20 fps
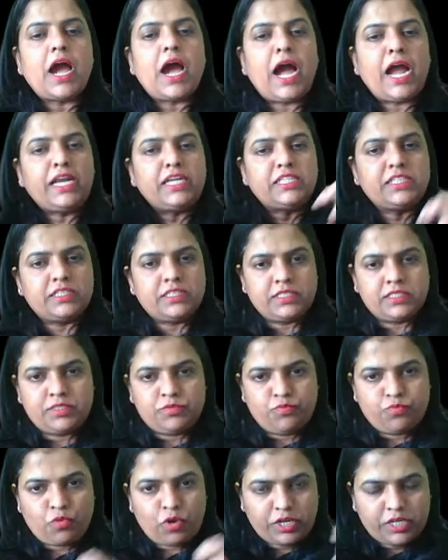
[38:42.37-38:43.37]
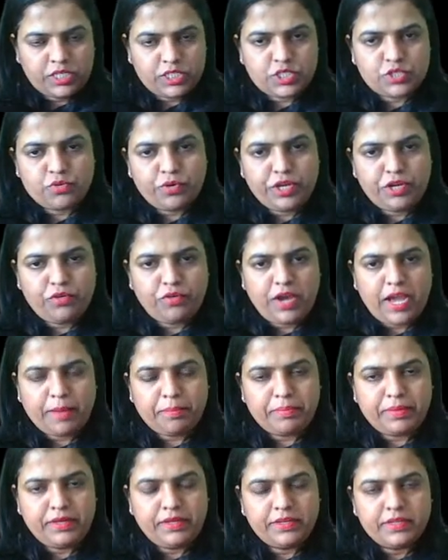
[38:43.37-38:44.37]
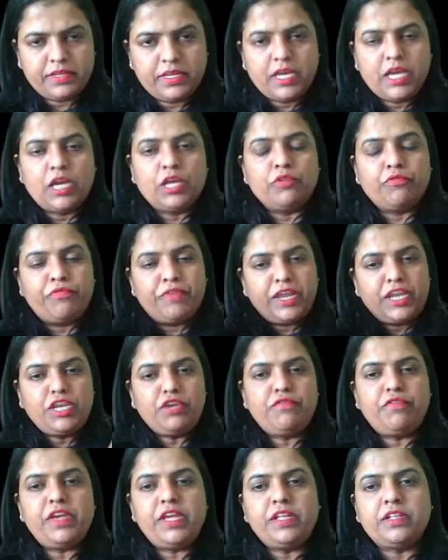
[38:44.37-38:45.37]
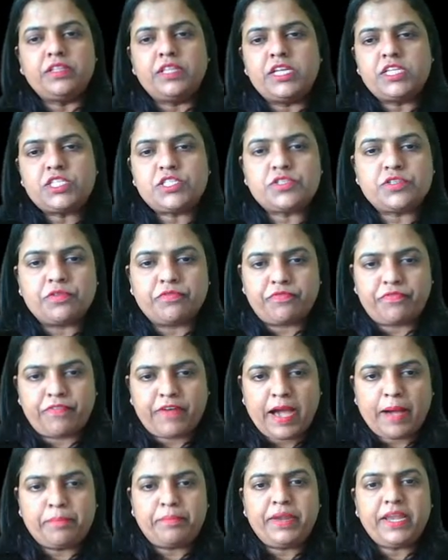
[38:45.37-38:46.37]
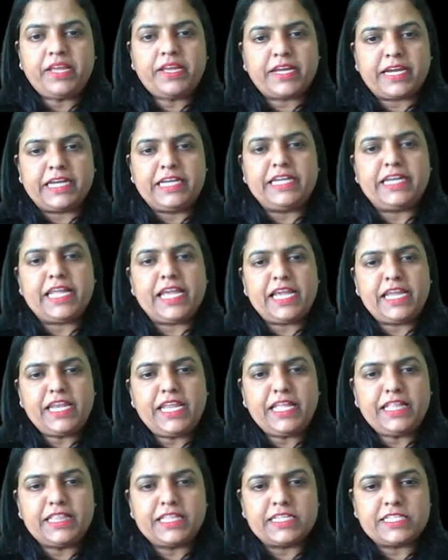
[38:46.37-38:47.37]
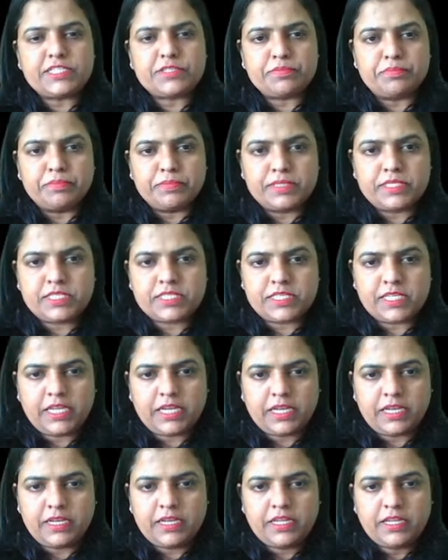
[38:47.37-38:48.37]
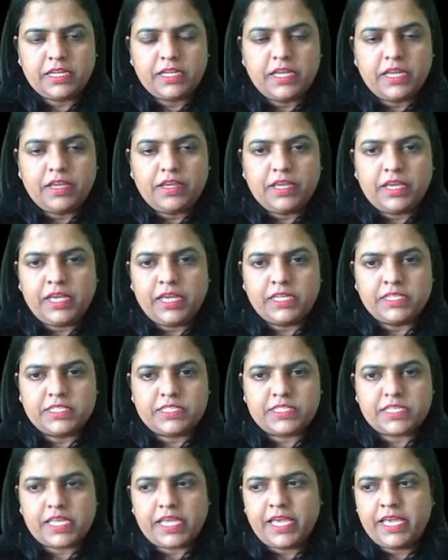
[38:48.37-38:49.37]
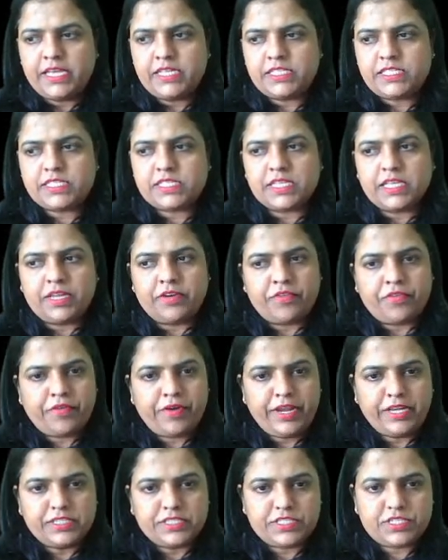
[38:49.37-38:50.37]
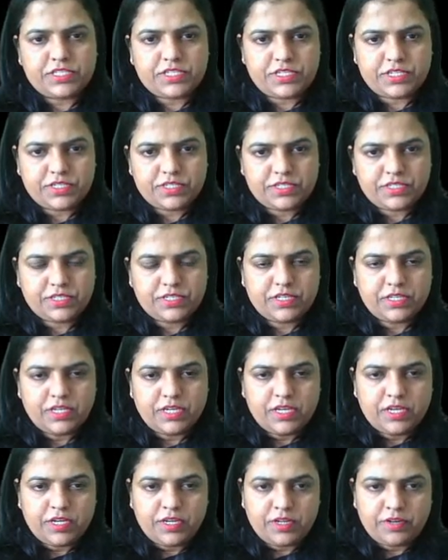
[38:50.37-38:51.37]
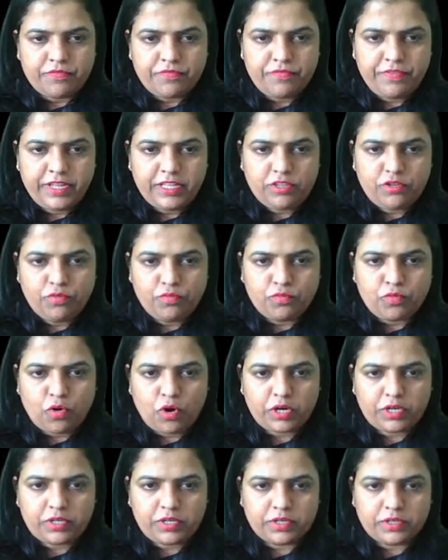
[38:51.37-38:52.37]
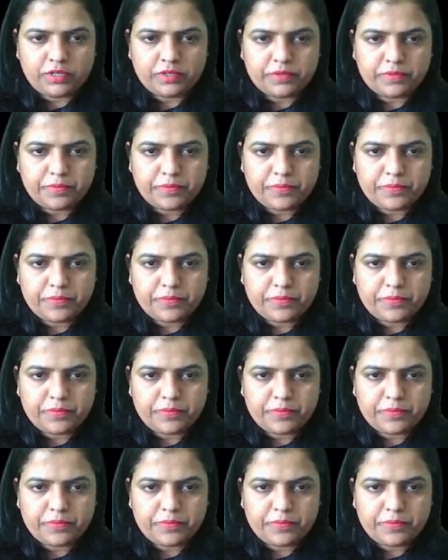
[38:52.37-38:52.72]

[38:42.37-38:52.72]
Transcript: And what is going to happen? When this fabric containing this missile is rinsed with water,